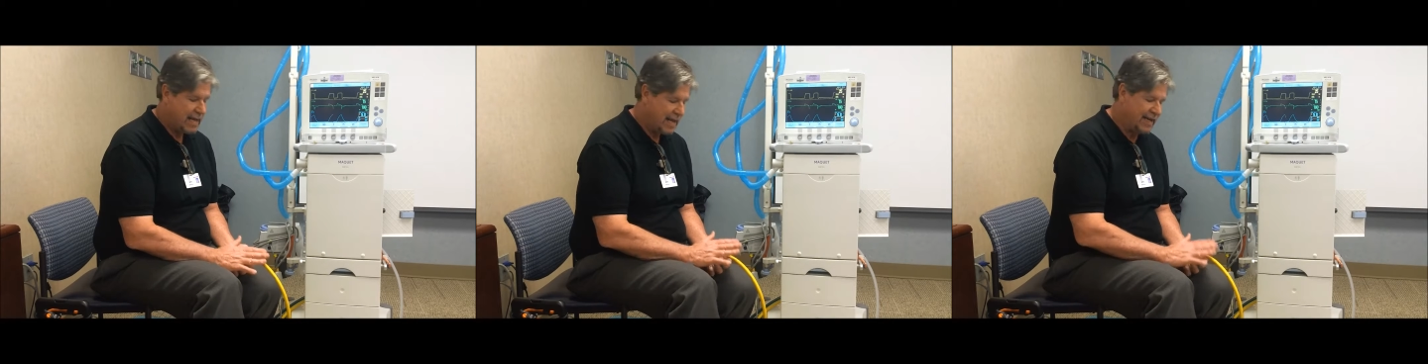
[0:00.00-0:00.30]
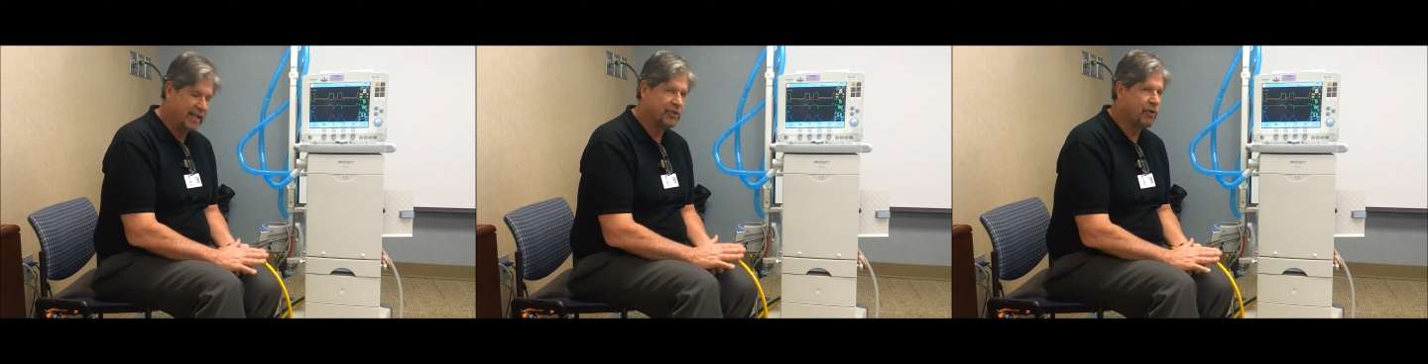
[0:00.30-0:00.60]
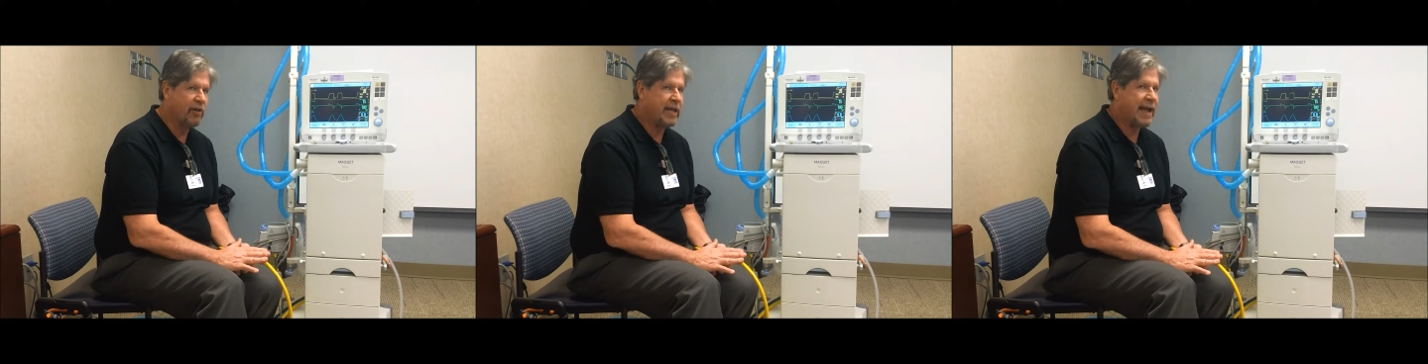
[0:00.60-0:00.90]
It doesn't
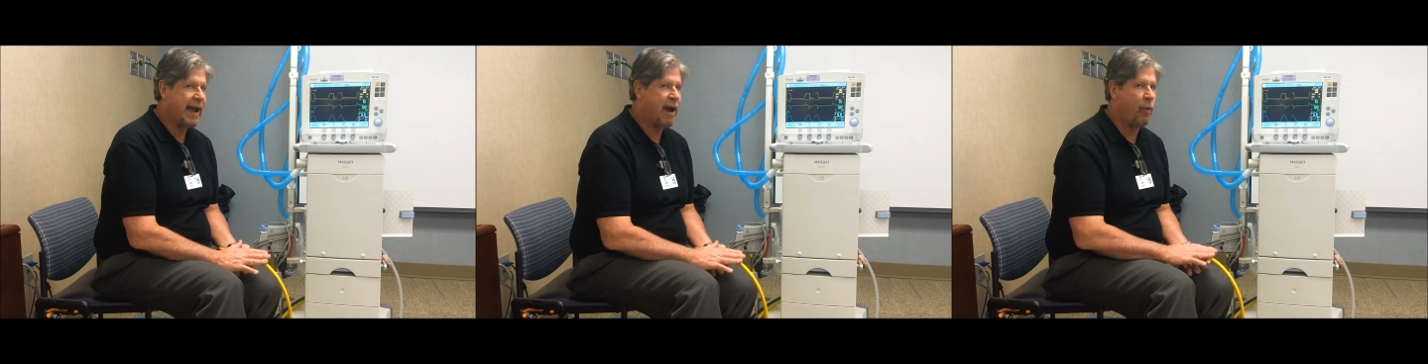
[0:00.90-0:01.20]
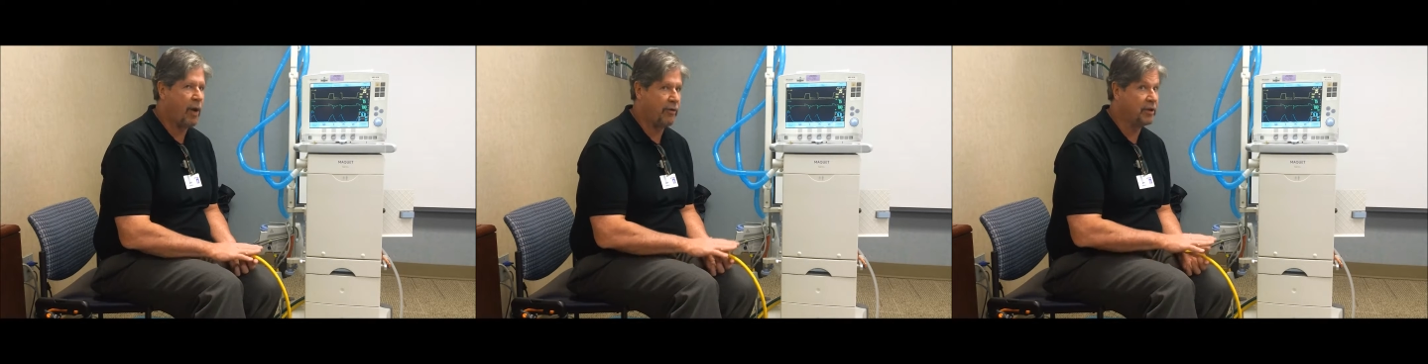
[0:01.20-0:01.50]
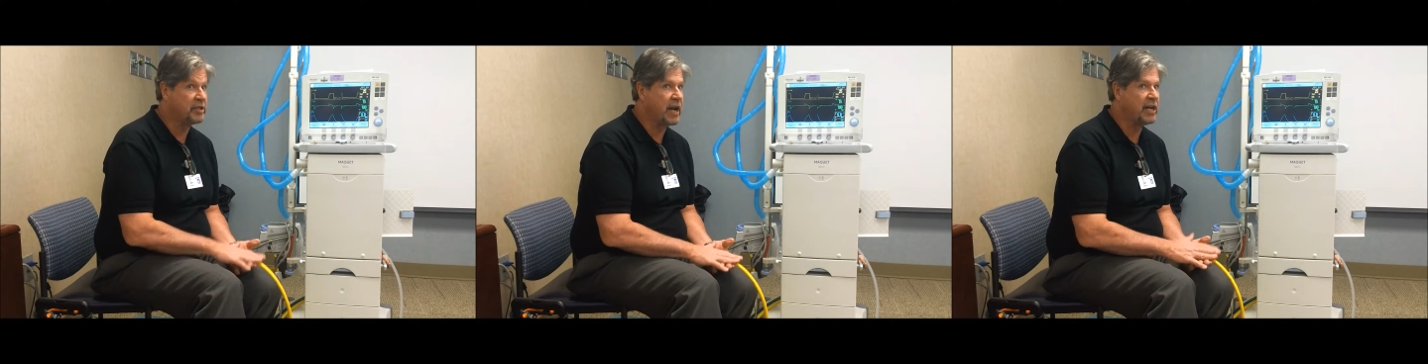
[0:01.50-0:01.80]
really care whether
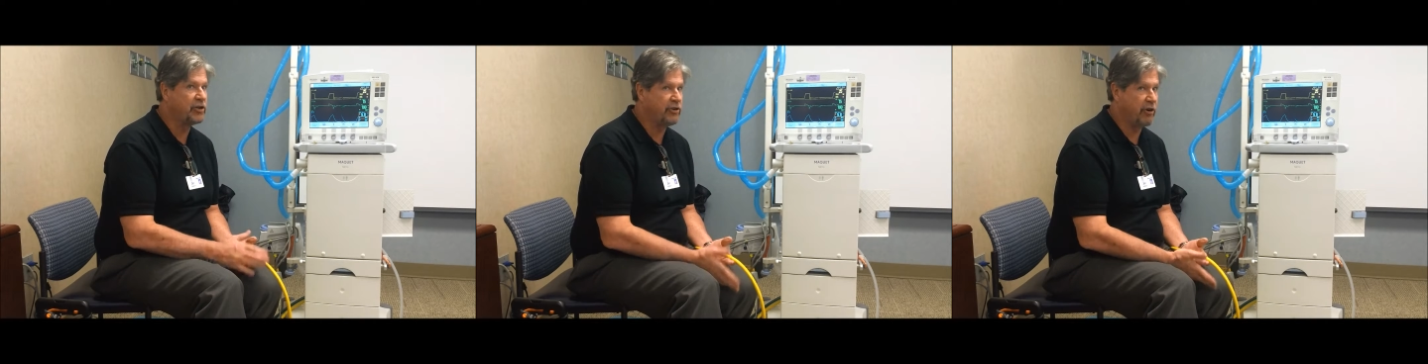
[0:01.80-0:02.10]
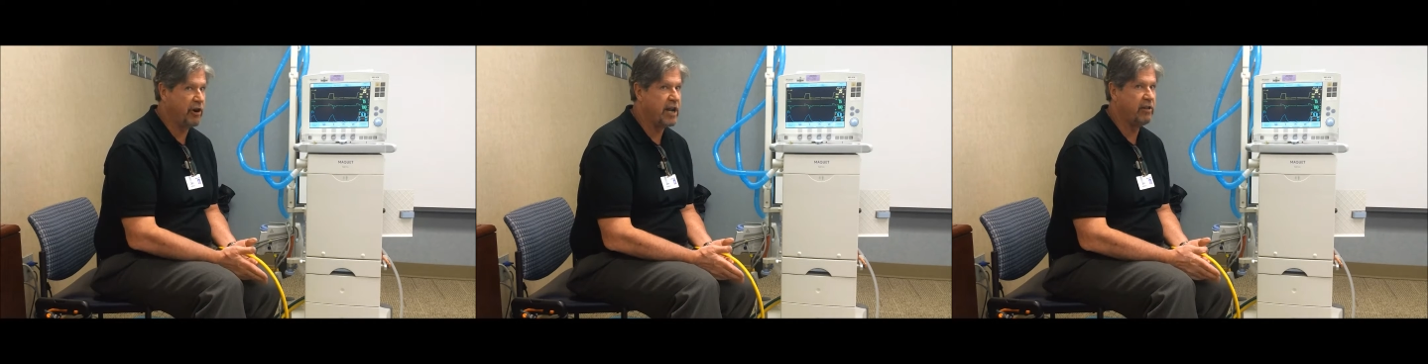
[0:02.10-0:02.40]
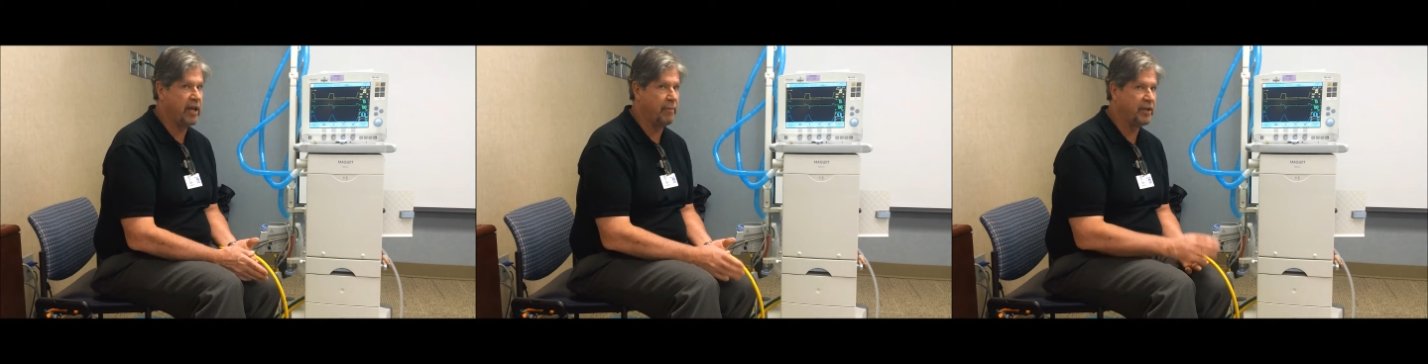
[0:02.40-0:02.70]
it's nitrogen or
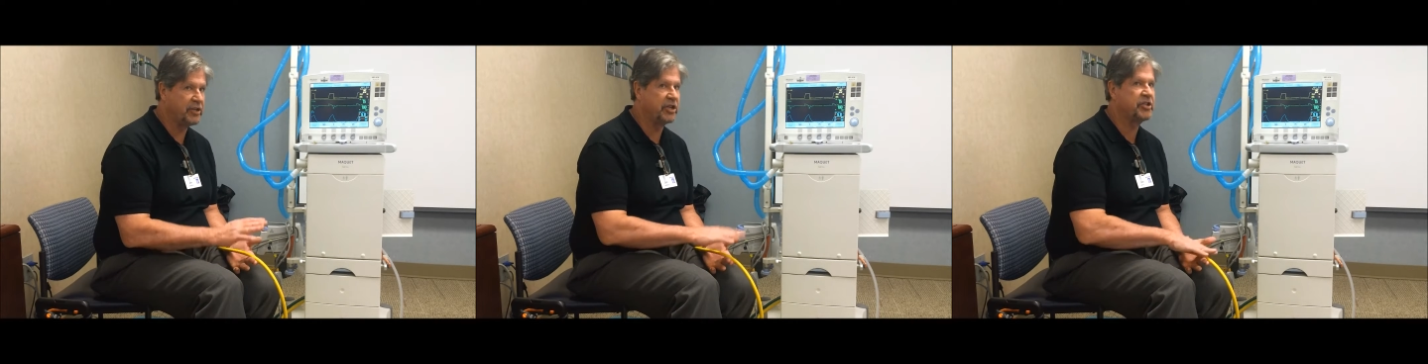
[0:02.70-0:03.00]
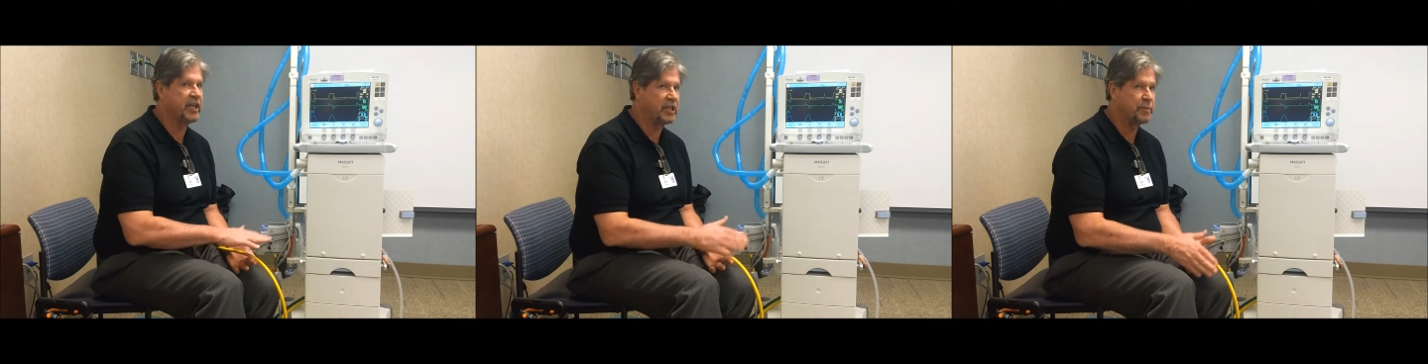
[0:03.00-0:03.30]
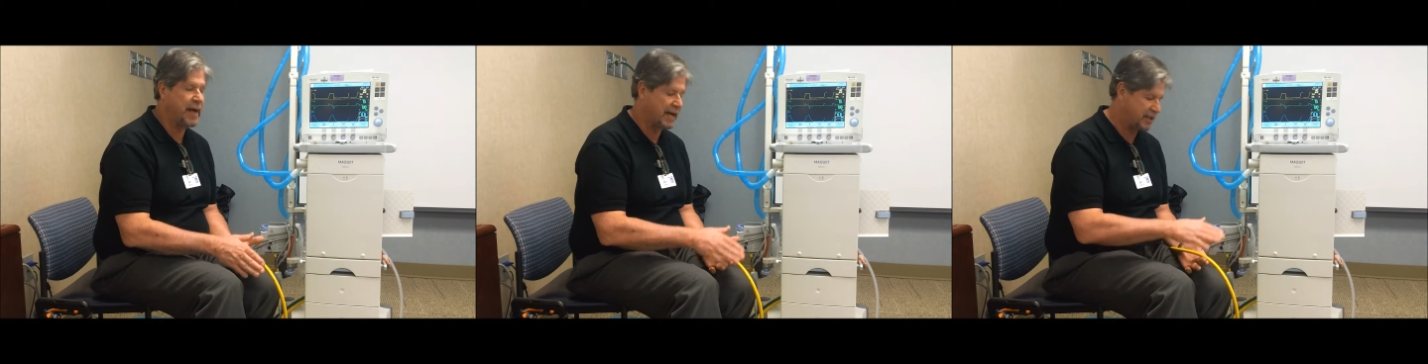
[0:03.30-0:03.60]
helium. It just
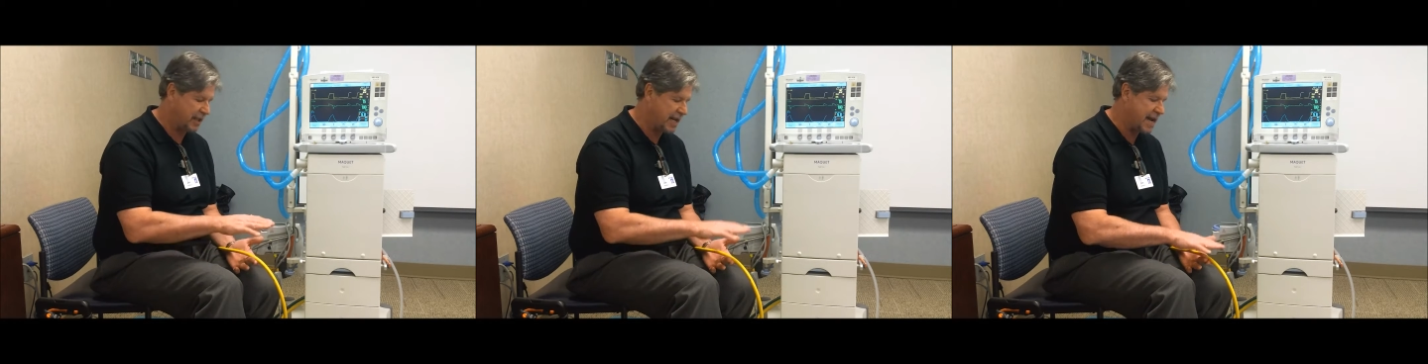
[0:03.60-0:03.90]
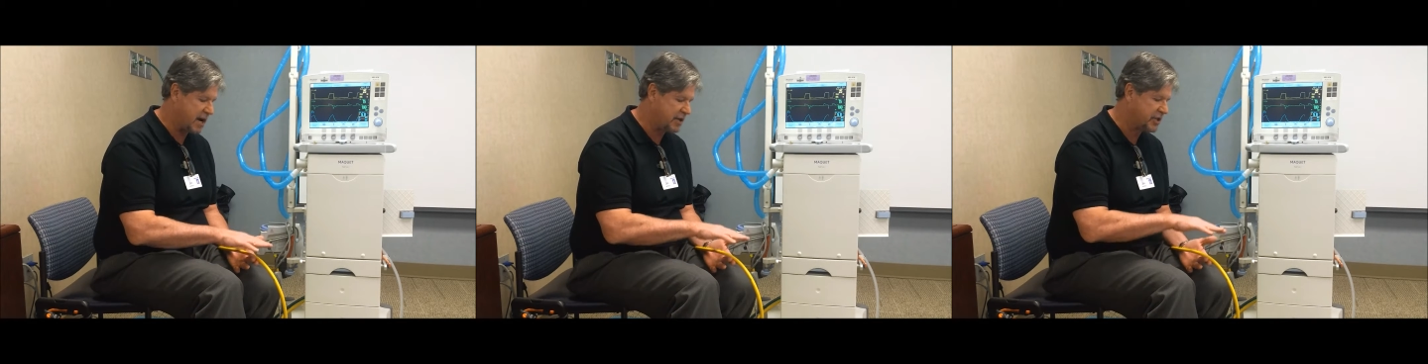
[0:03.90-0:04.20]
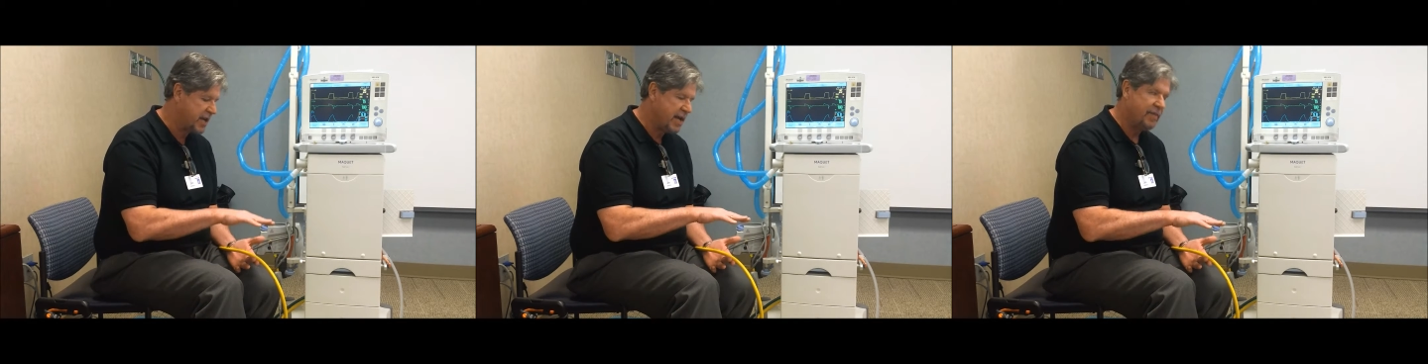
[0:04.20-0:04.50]
expects and cares
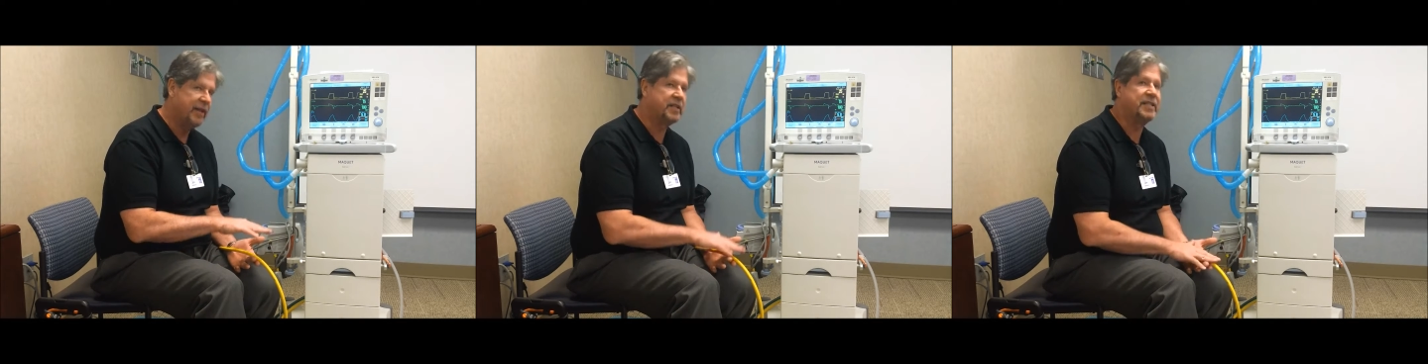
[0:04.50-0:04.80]
that it's